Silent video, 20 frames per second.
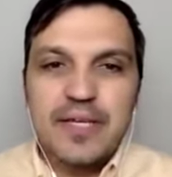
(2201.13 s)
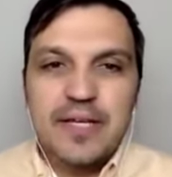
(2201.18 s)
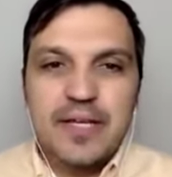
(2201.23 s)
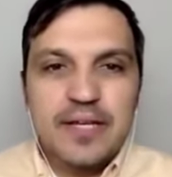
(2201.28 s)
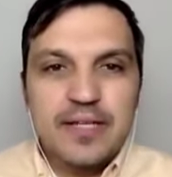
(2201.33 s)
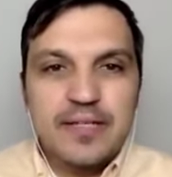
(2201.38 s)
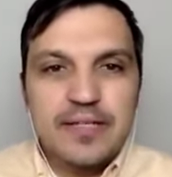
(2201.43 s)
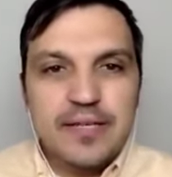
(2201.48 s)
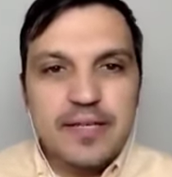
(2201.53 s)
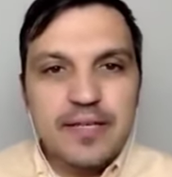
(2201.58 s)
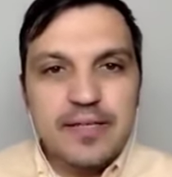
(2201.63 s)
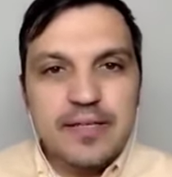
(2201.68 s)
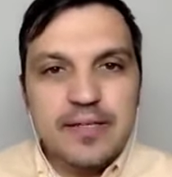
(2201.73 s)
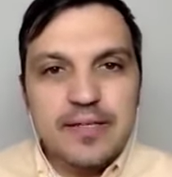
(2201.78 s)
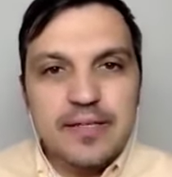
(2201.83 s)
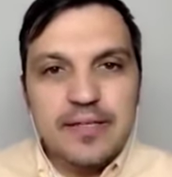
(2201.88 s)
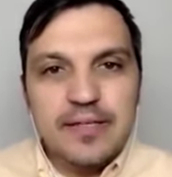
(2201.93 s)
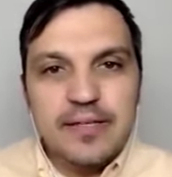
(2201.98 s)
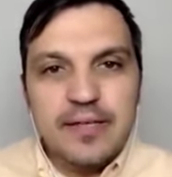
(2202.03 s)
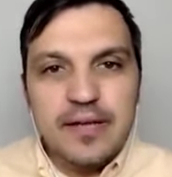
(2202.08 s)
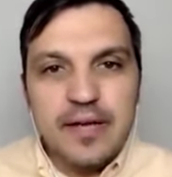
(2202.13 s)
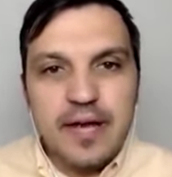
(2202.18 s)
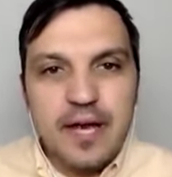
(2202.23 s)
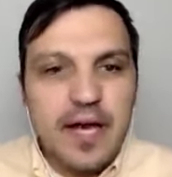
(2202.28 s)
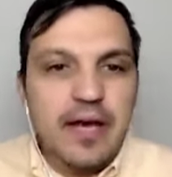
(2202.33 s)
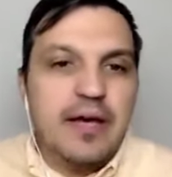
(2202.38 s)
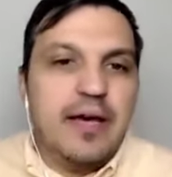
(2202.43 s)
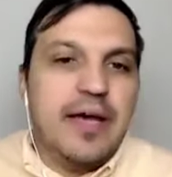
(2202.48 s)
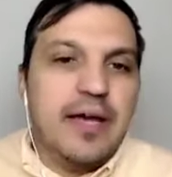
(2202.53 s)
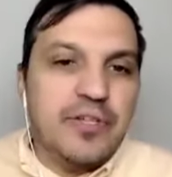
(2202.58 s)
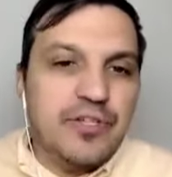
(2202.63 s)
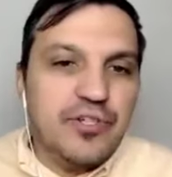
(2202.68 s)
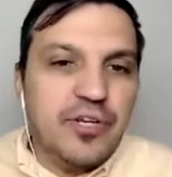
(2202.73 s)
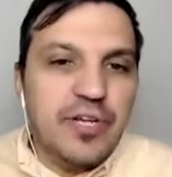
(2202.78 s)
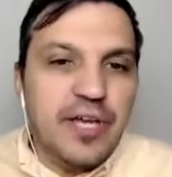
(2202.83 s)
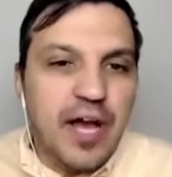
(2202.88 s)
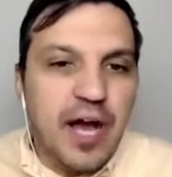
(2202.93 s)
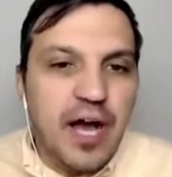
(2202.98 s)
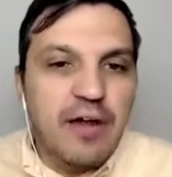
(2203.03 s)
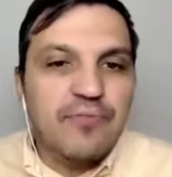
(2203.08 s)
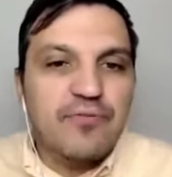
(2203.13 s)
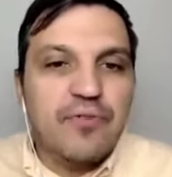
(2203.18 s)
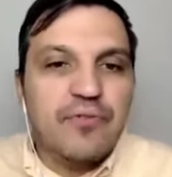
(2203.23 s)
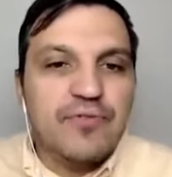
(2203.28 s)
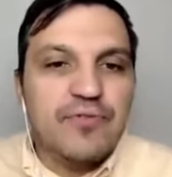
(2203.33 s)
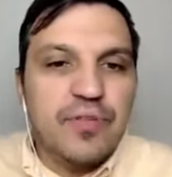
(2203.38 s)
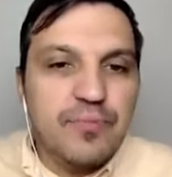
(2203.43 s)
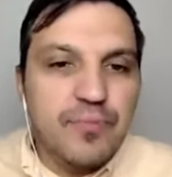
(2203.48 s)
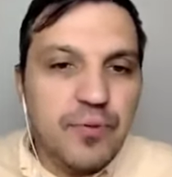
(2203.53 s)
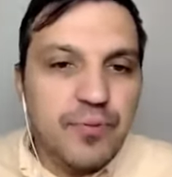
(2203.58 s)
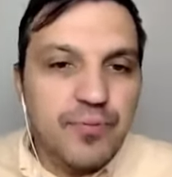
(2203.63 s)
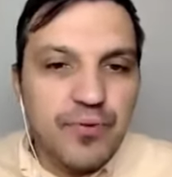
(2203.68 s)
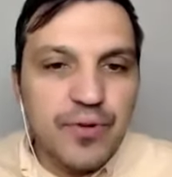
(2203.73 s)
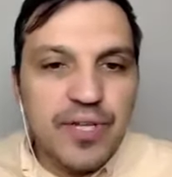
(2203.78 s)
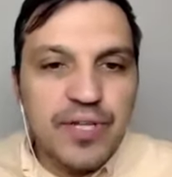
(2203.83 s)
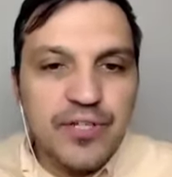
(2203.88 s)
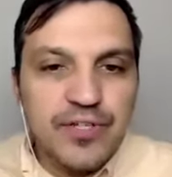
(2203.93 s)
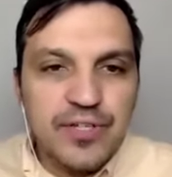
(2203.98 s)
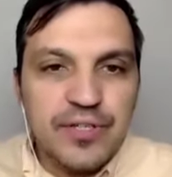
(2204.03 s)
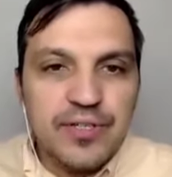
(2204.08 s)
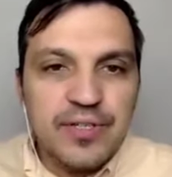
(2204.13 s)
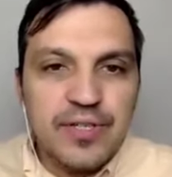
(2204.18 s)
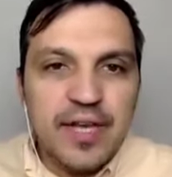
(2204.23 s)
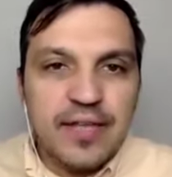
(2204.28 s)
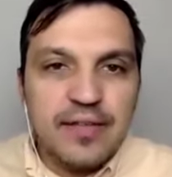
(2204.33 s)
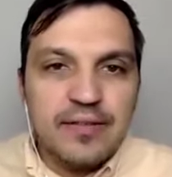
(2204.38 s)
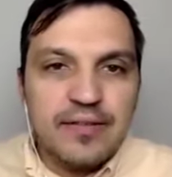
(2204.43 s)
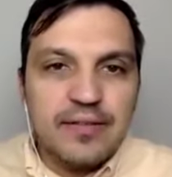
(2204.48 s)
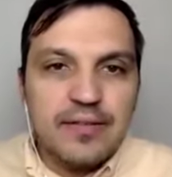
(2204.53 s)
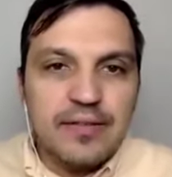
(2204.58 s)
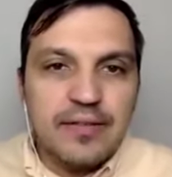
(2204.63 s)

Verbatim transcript: let's say the actually half of the population that